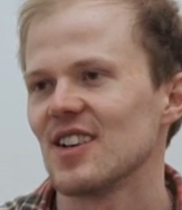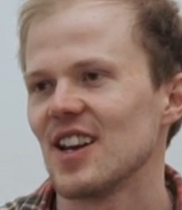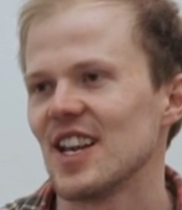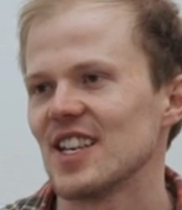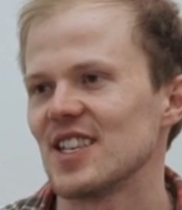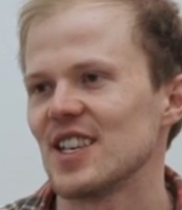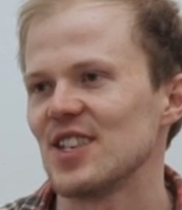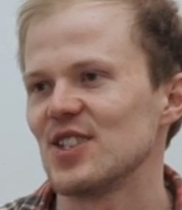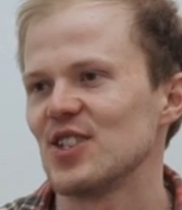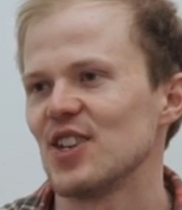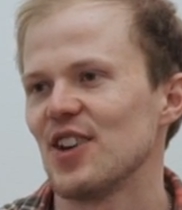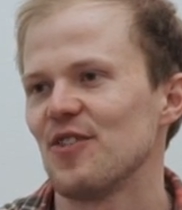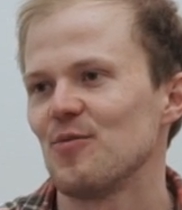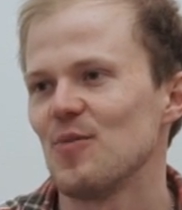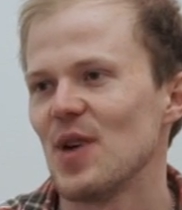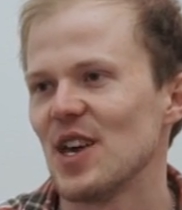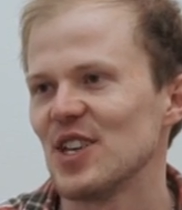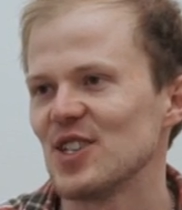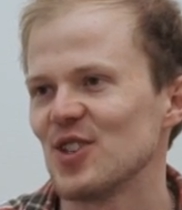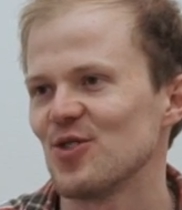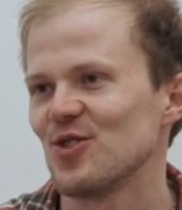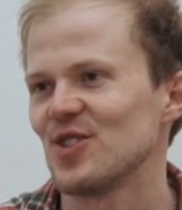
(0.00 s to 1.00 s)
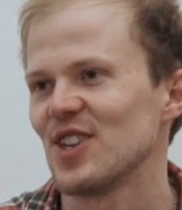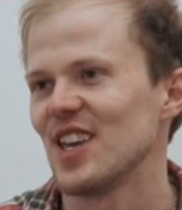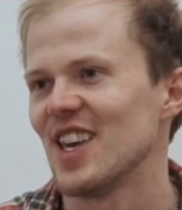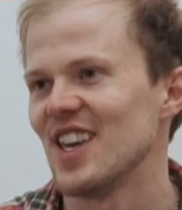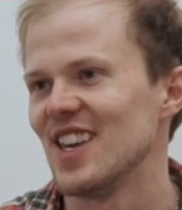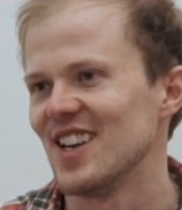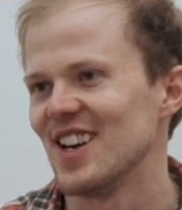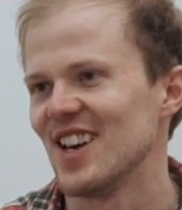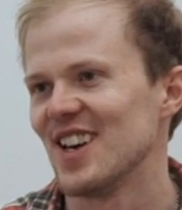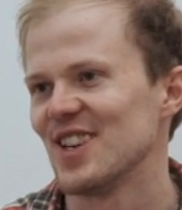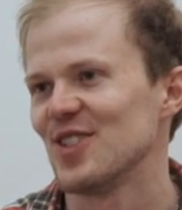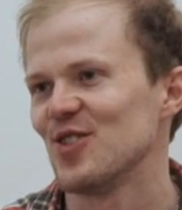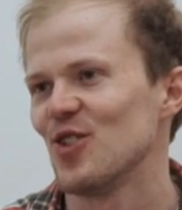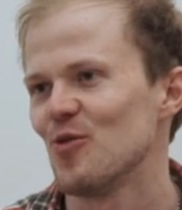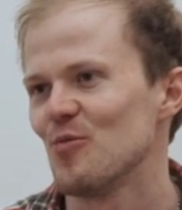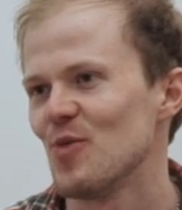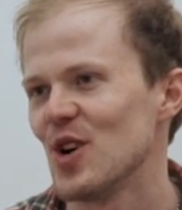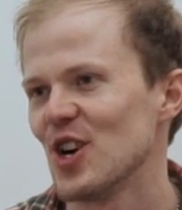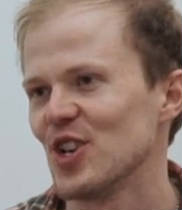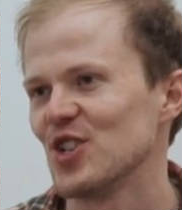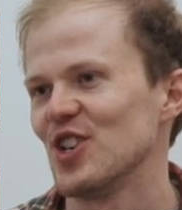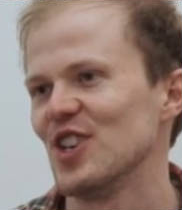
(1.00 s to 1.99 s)
classic Jeff Bezos saying like
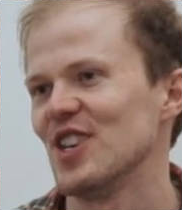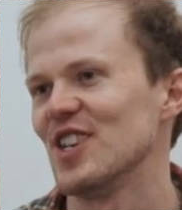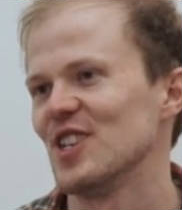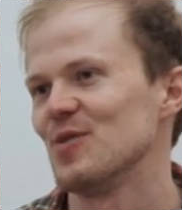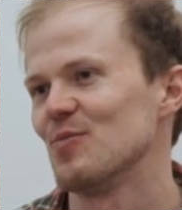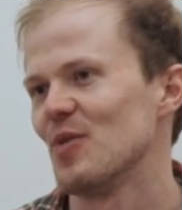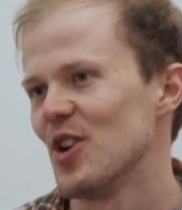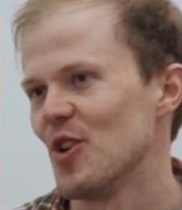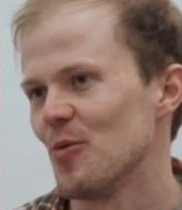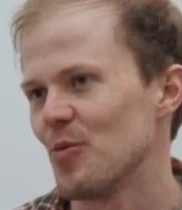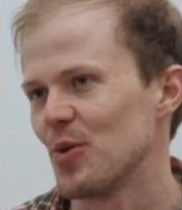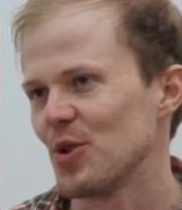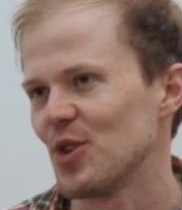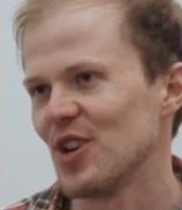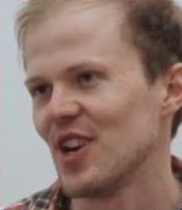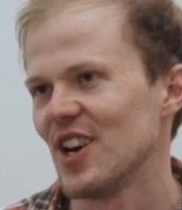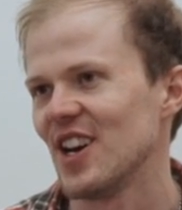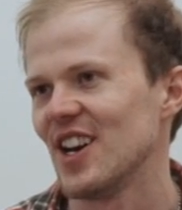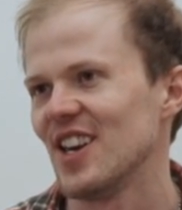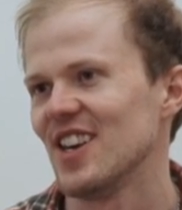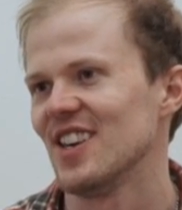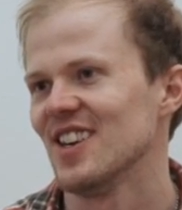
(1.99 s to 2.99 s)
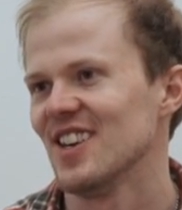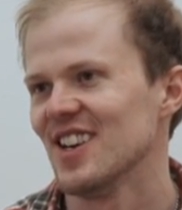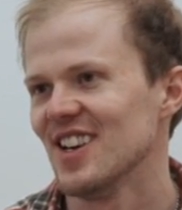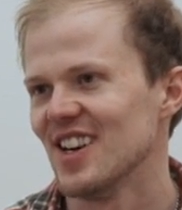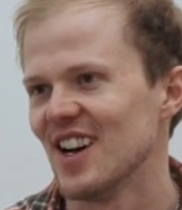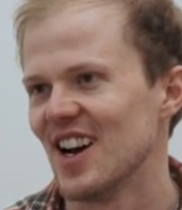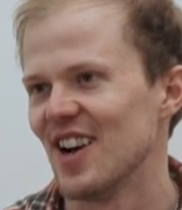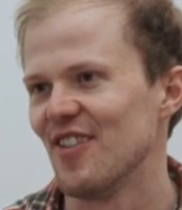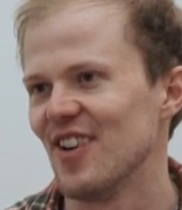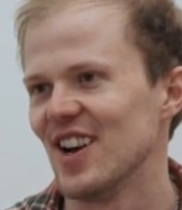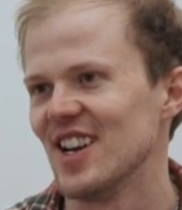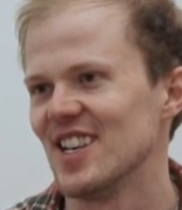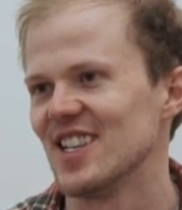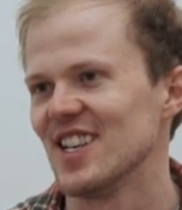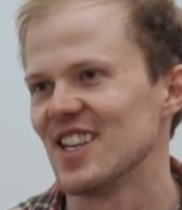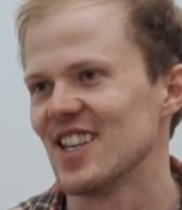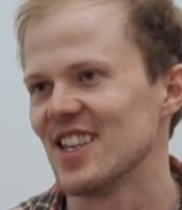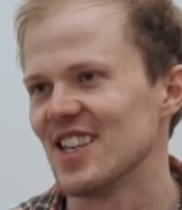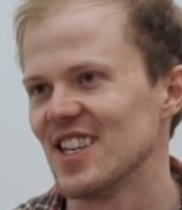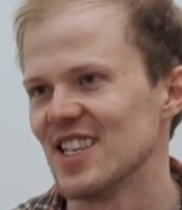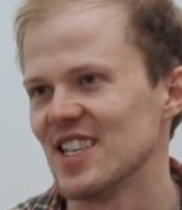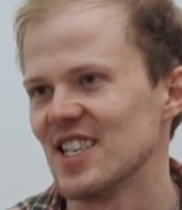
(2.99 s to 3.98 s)
your margin is my opportunity, I really
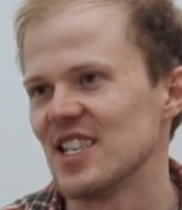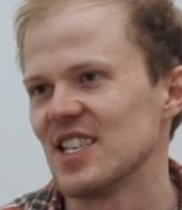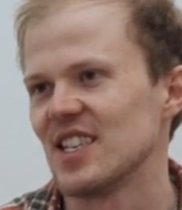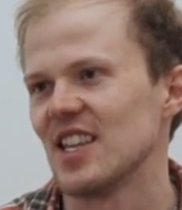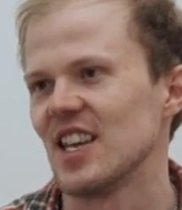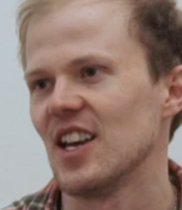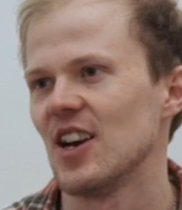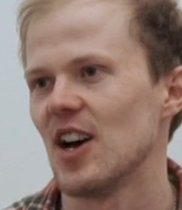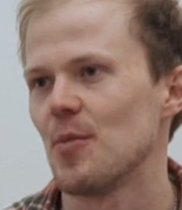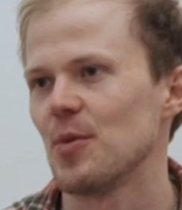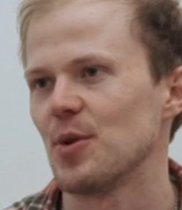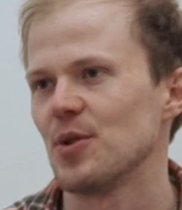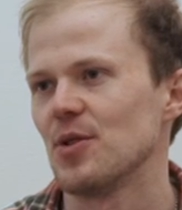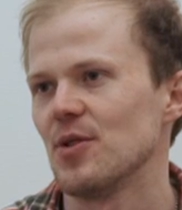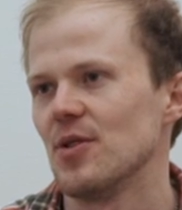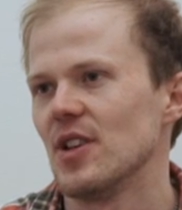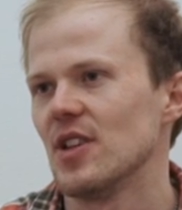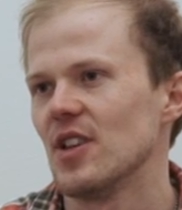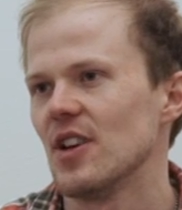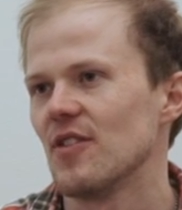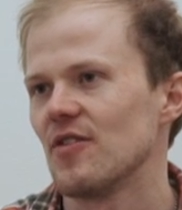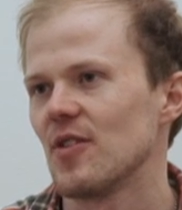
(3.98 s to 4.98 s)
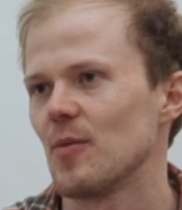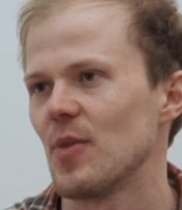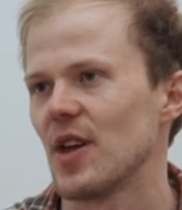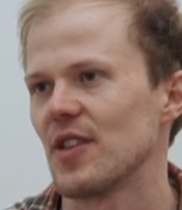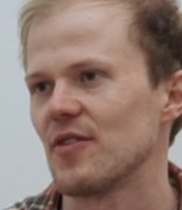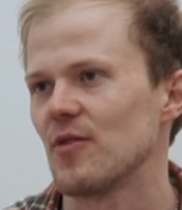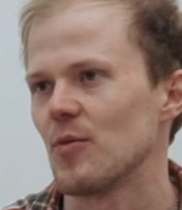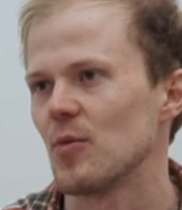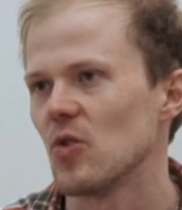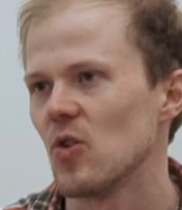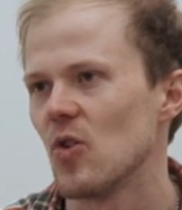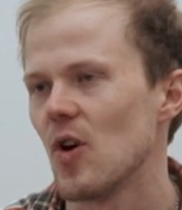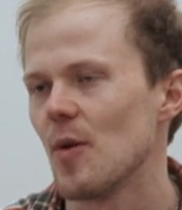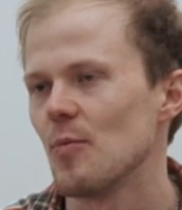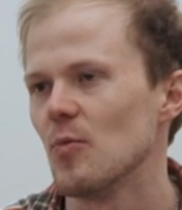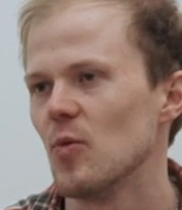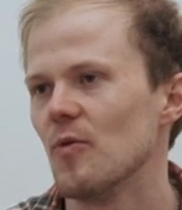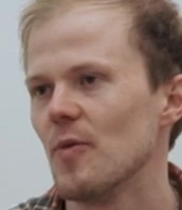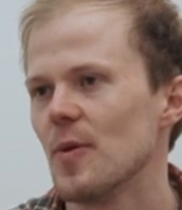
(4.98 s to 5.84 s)
see that this is the opportunity of the platform co-op